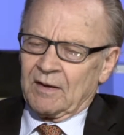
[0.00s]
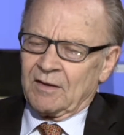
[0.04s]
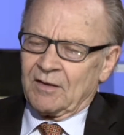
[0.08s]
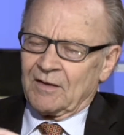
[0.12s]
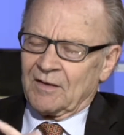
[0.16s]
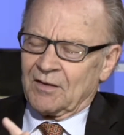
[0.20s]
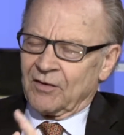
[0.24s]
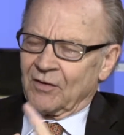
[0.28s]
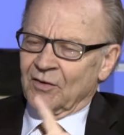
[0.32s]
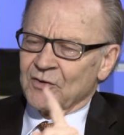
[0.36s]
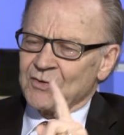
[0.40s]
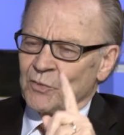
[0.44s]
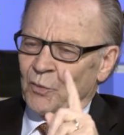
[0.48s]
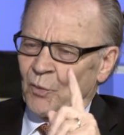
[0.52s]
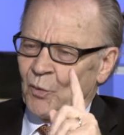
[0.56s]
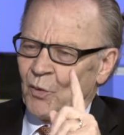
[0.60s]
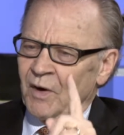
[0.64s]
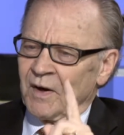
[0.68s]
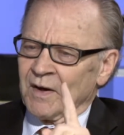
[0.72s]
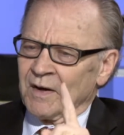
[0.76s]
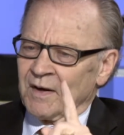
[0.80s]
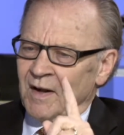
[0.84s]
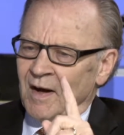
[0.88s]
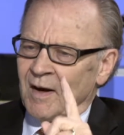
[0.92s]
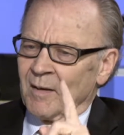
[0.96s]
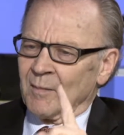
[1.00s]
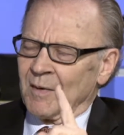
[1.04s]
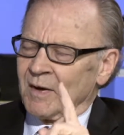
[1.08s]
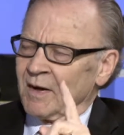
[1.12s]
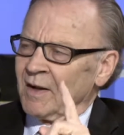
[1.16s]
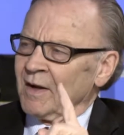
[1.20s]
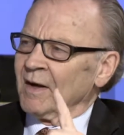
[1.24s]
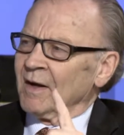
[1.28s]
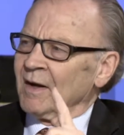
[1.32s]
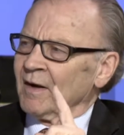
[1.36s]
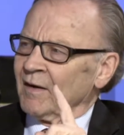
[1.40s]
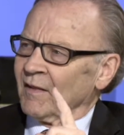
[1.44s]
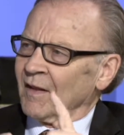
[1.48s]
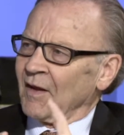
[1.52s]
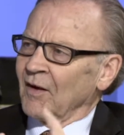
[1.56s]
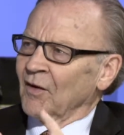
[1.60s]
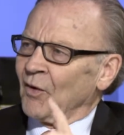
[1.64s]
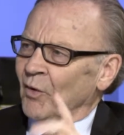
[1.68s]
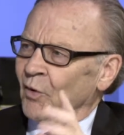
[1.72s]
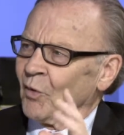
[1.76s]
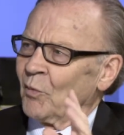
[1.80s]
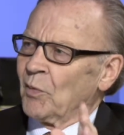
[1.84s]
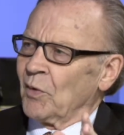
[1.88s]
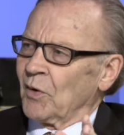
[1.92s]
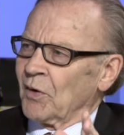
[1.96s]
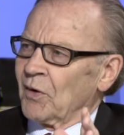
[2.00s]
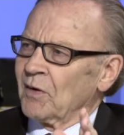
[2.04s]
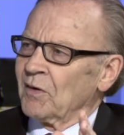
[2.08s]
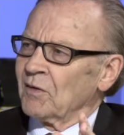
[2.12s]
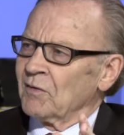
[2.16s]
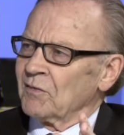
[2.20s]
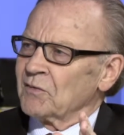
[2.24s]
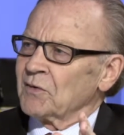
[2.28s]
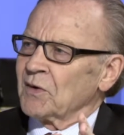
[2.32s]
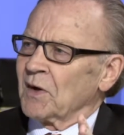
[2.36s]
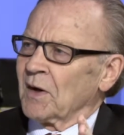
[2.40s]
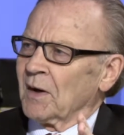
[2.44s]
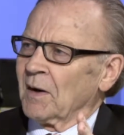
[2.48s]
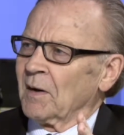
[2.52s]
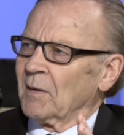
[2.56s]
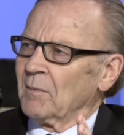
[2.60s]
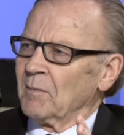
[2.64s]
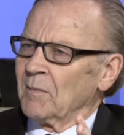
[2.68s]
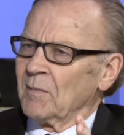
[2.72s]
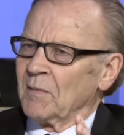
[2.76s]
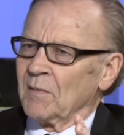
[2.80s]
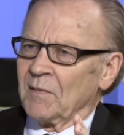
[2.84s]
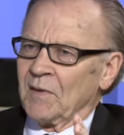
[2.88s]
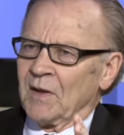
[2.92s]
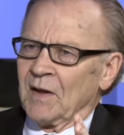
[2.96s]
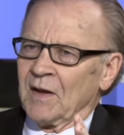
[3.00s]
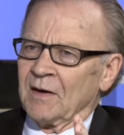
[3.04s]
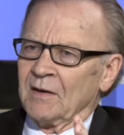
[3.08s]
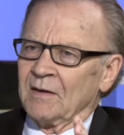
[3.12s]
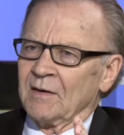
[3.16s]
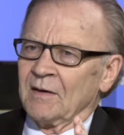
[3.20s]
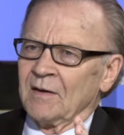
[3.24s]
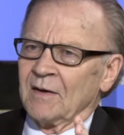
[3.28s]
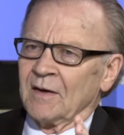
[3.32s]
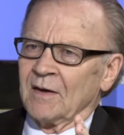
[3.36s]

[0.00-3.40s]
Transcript: there's one nominee in that whole period of time that,